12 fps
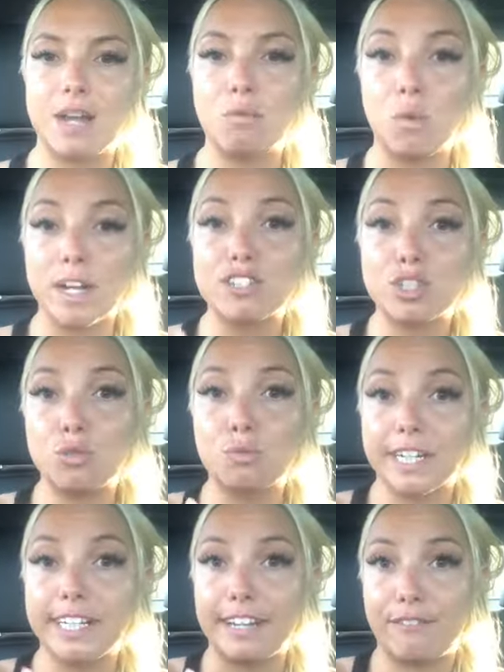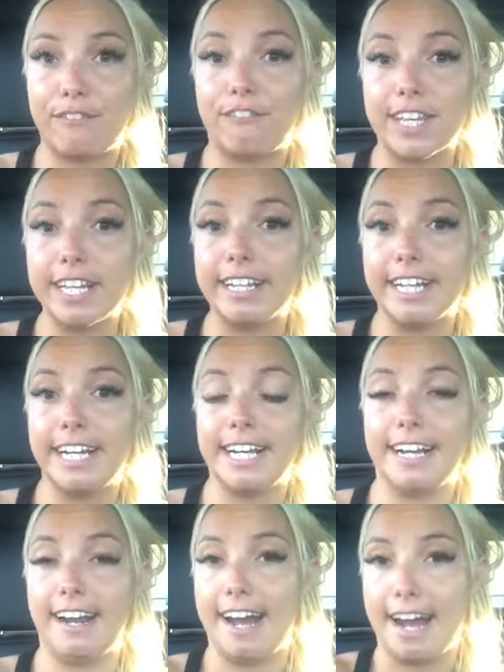then once you really feel it,
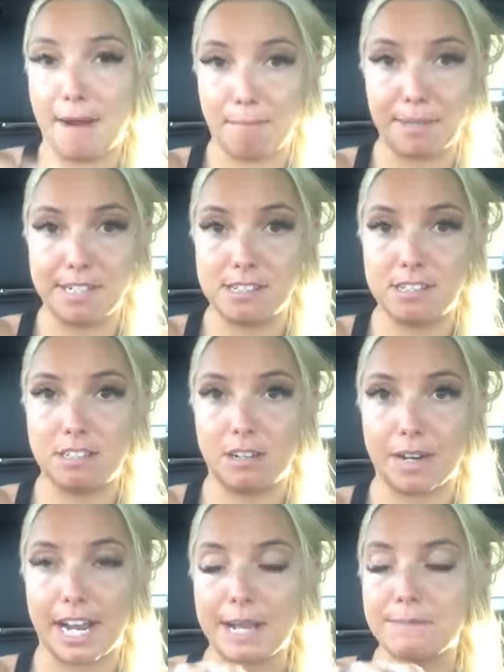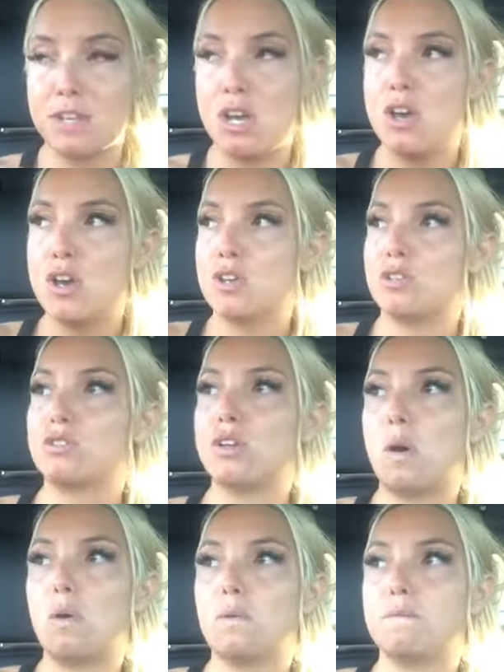it happens. Okay?
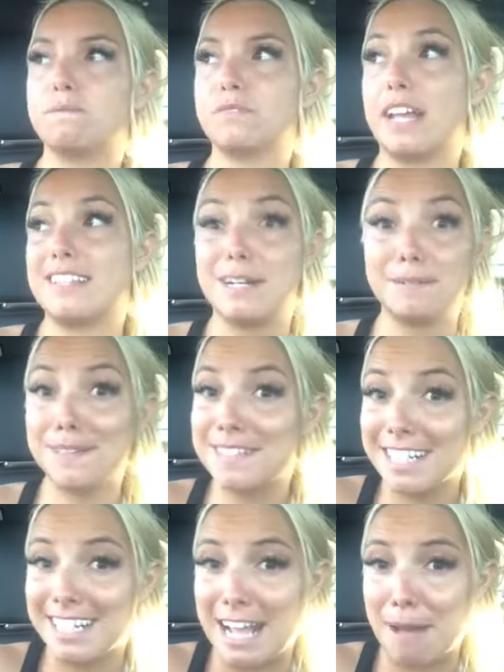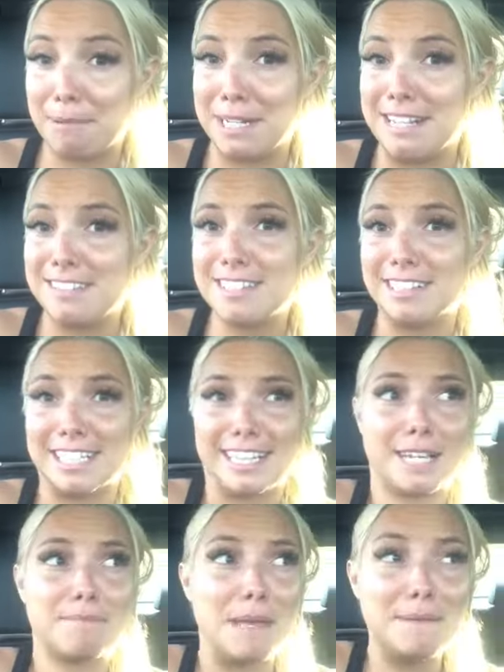So, and sometimes it can happen instantly.
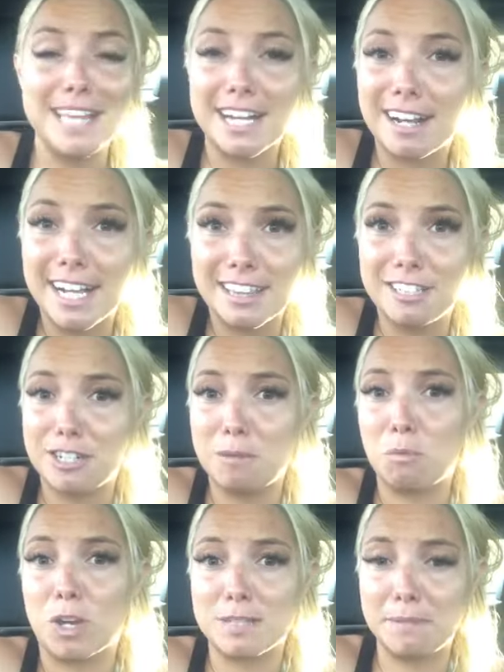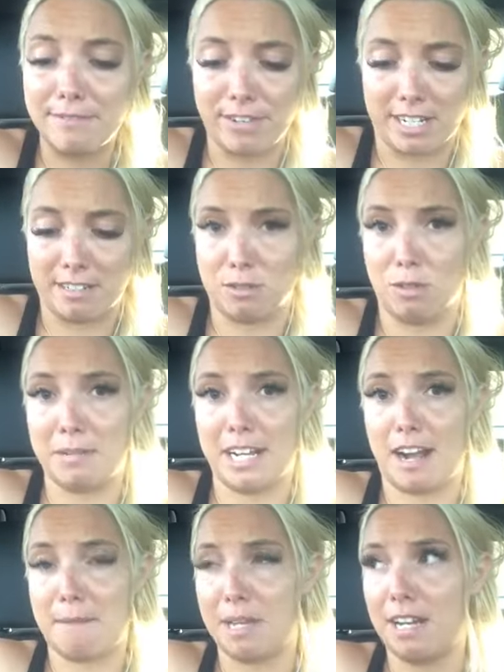Like maybe that guy at the gym was my fucking
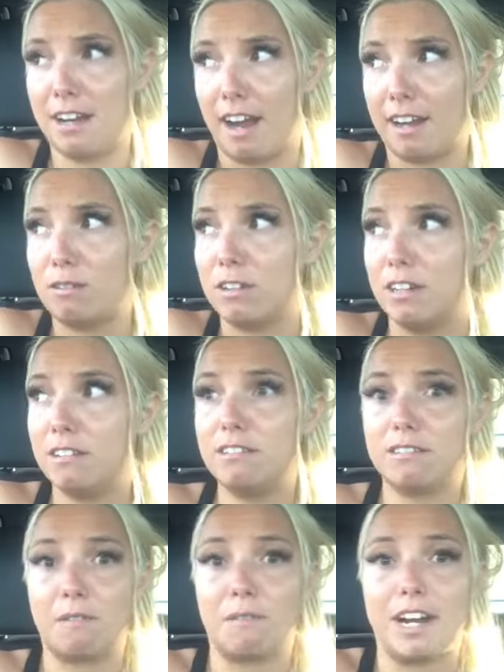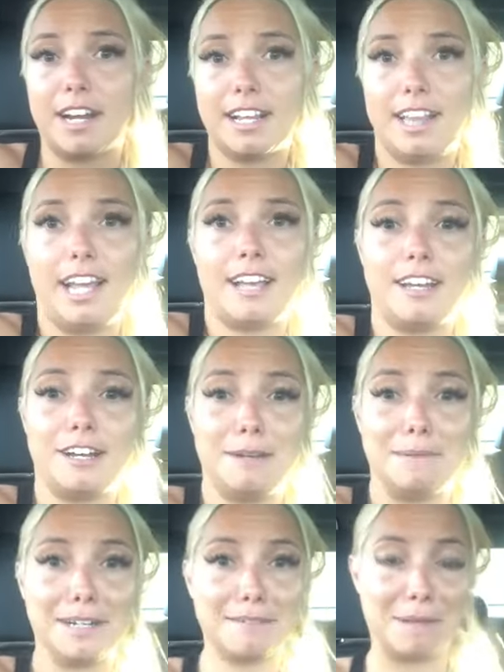soulmate. I mean, I don't know, right? Like he
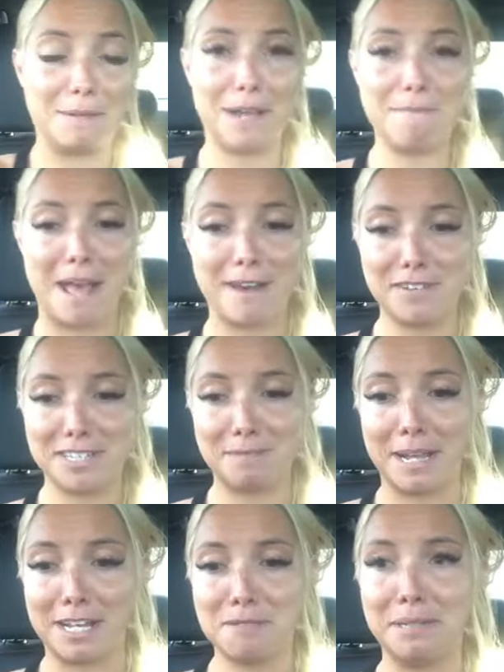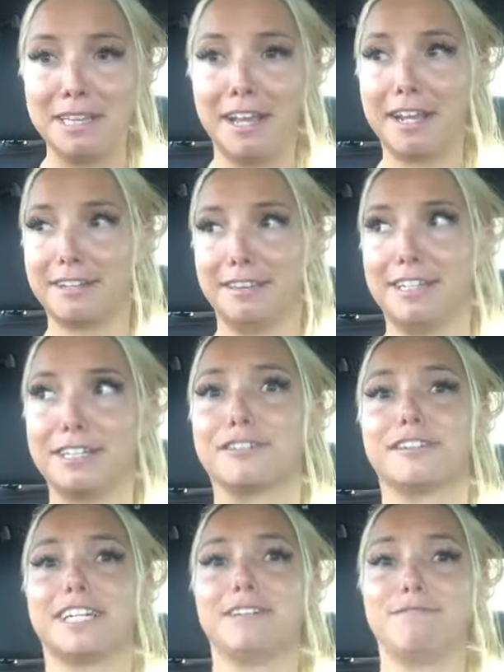could have been. Maybe I manifested my husband like
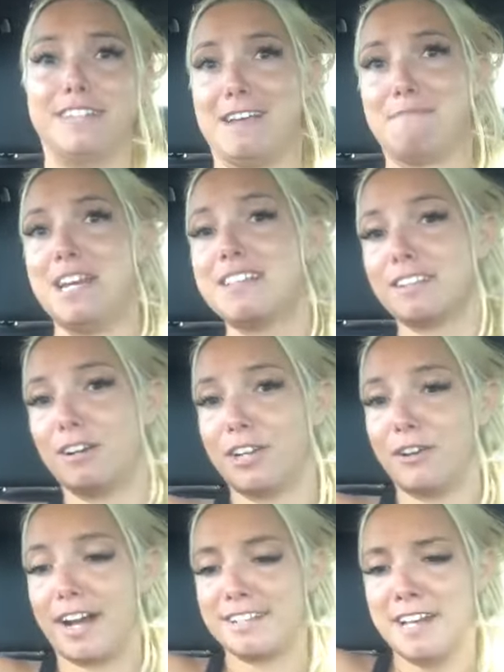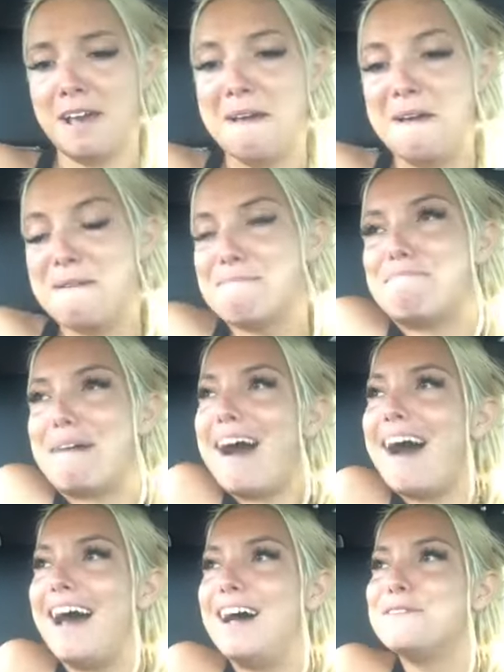literally 10 minutes ago, you guys.
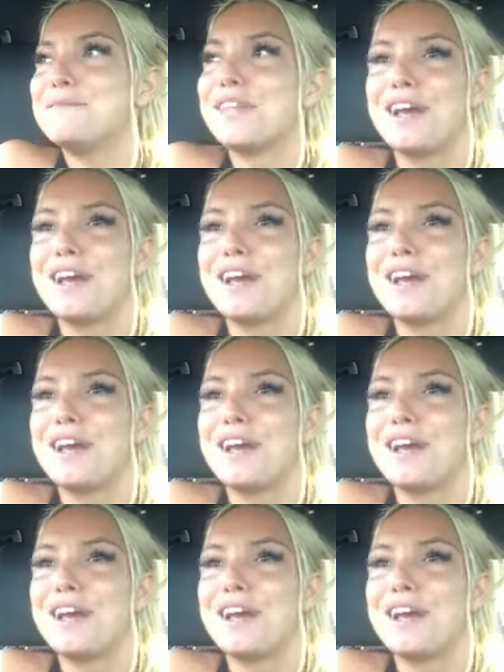But